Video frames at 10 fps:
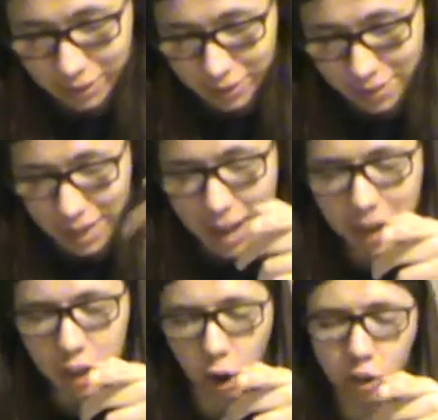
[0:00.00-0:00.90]
then
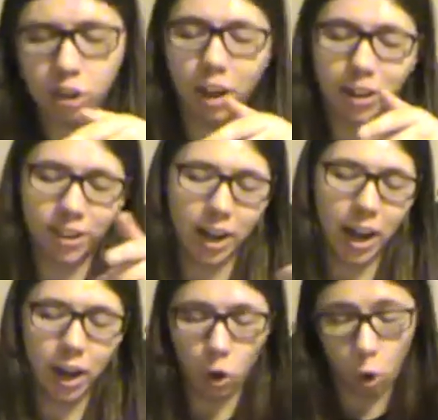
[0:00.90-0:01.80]
it goes on to
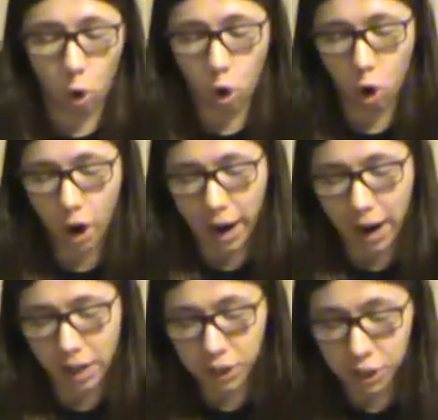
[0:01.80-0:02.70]
saying, or
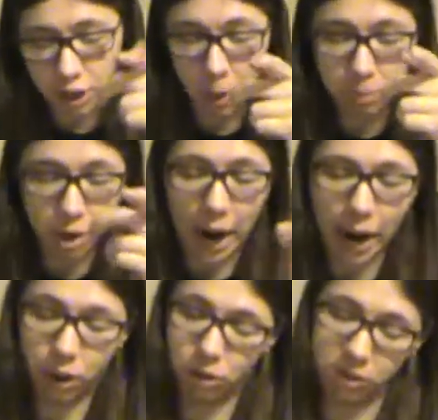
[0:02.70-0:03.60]
add
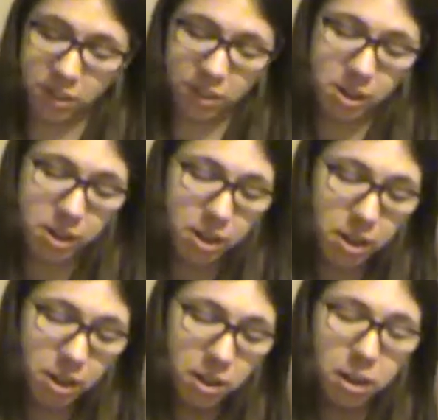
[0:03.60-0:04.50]
subtitles.
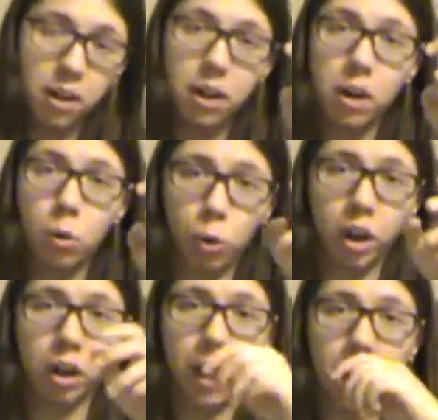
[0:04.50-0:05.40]

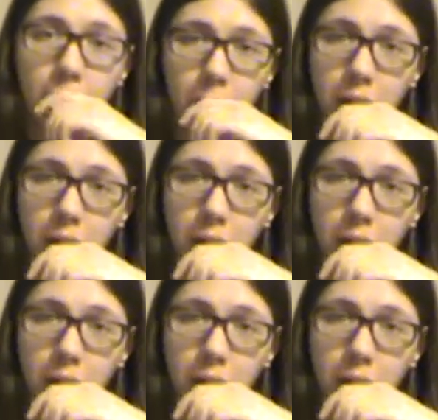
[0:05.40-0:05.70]
Really?